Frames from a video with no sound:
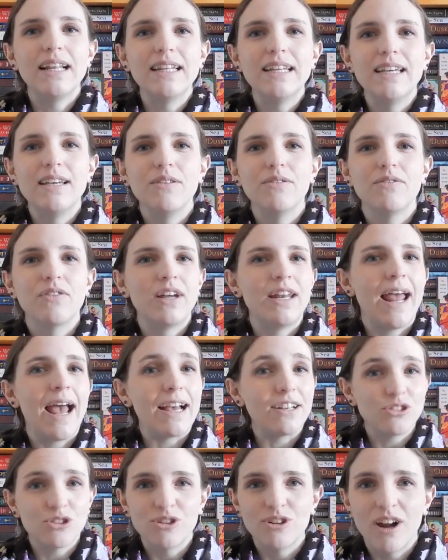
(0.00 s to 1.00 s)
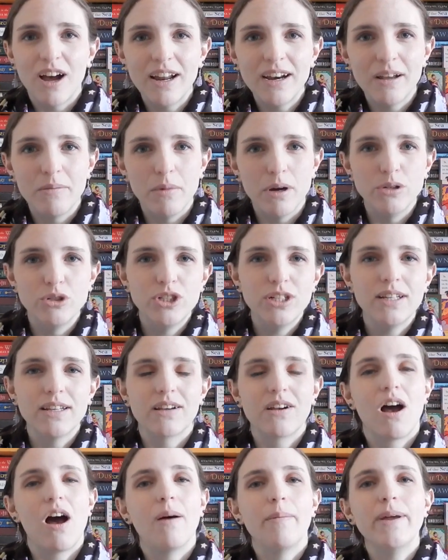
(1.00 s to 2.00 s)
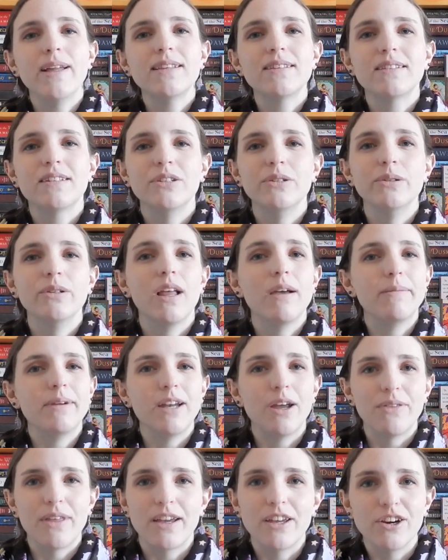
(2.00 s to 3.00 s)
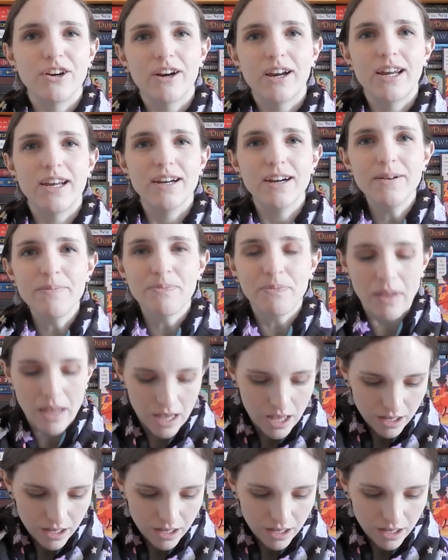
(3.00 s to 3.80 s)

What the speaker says: leave an astronaut emoji in the comments to let me know that you're here.